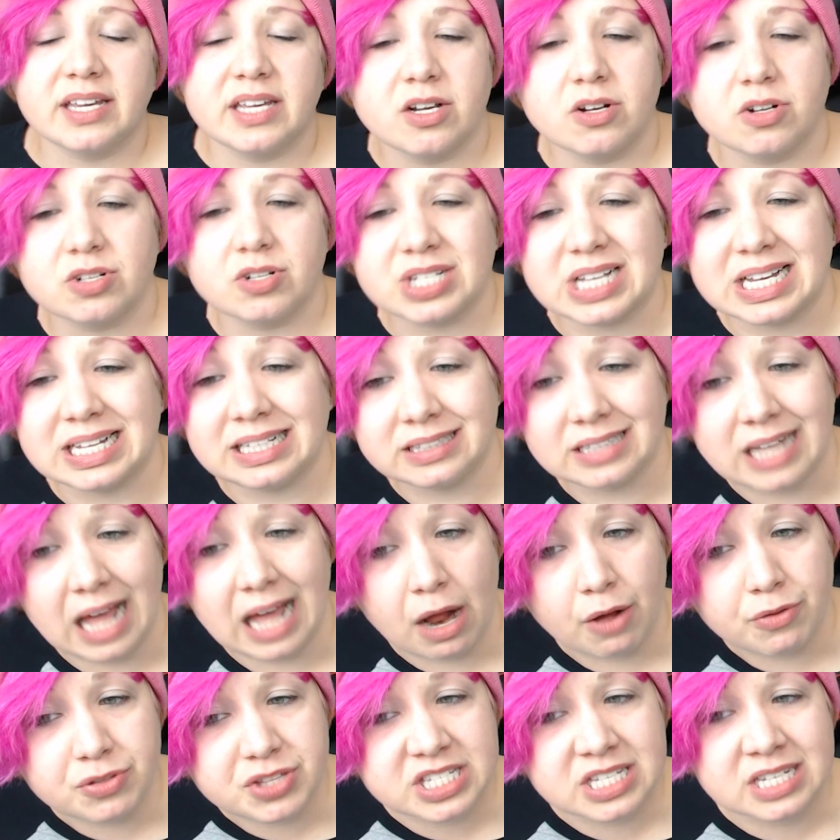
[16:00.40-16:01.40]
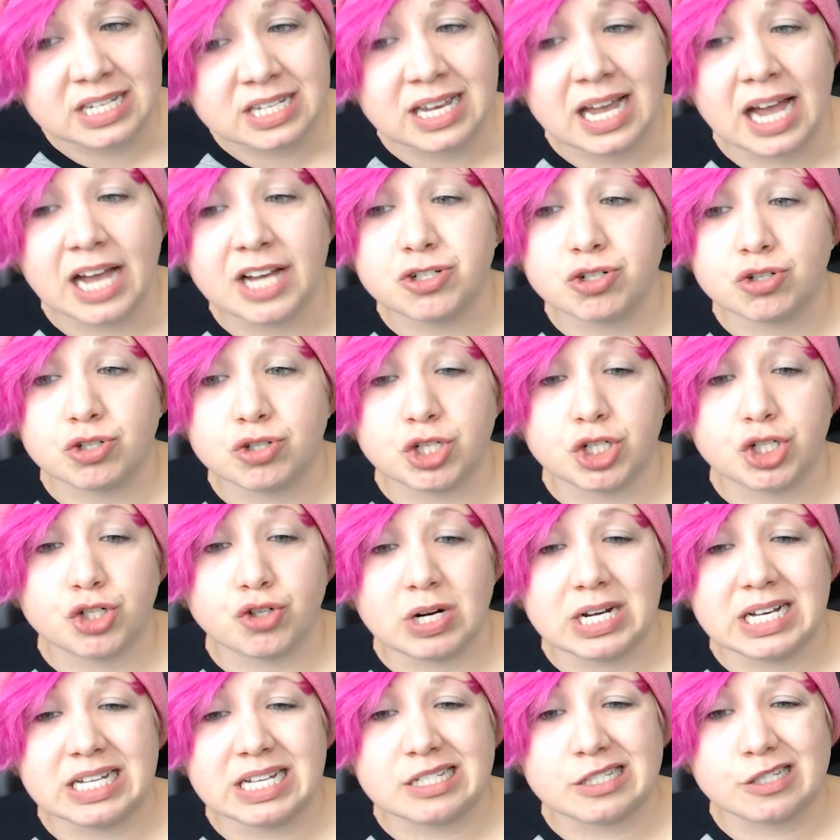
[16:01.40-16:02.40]
gears allow the Zenkaiger to
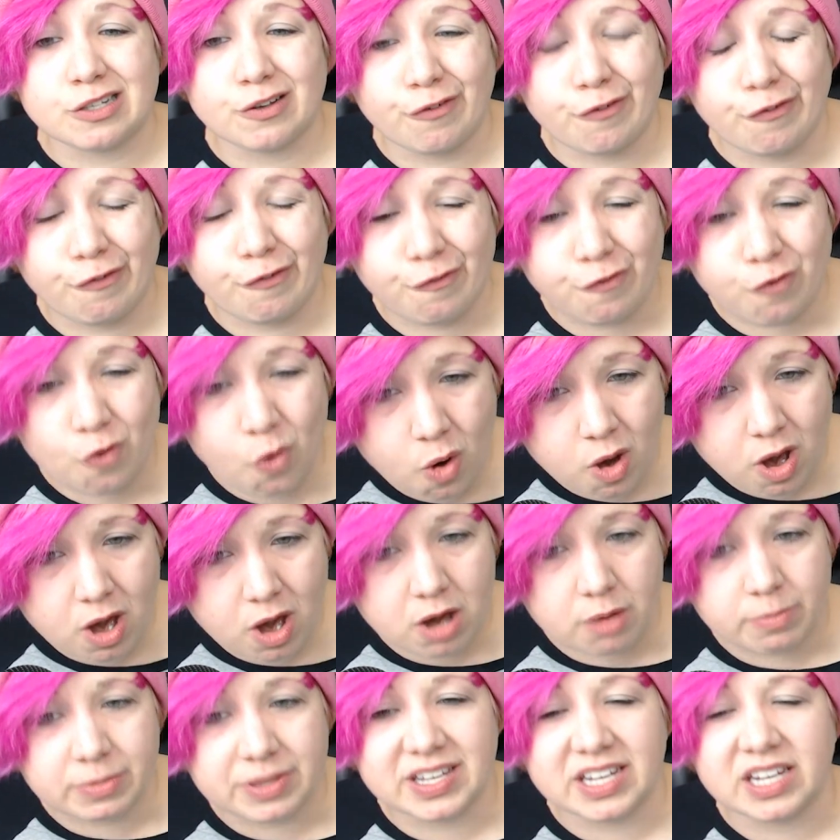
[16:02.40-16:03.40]
transform.